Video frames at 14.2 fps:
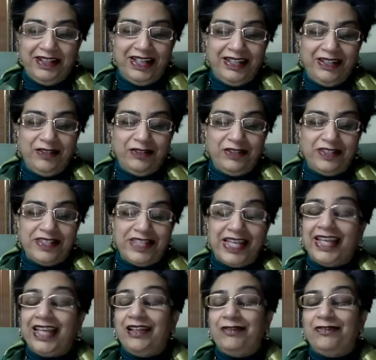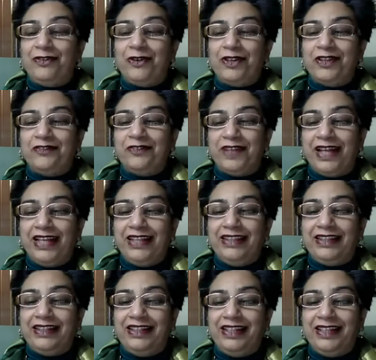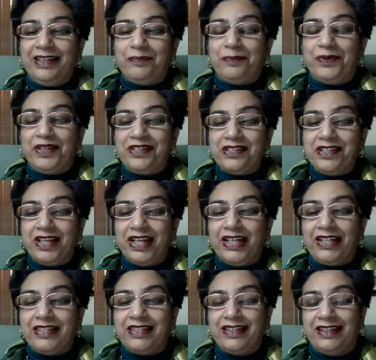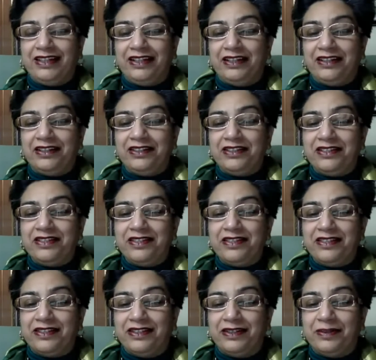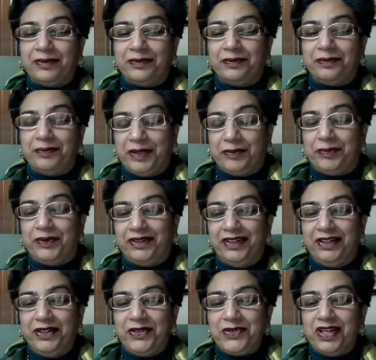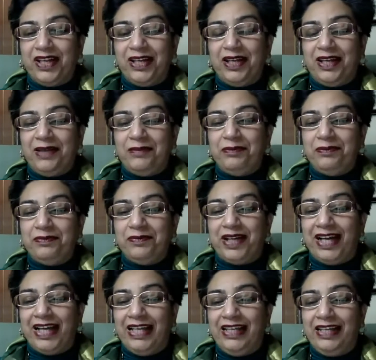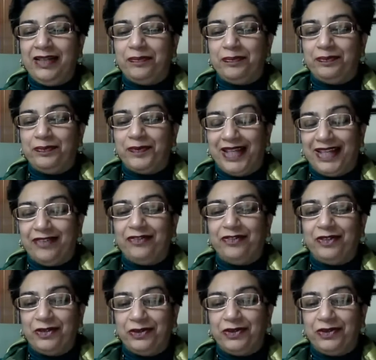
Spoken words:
And second, for the fact that he appreciates and encourages people. So I'm highly thankful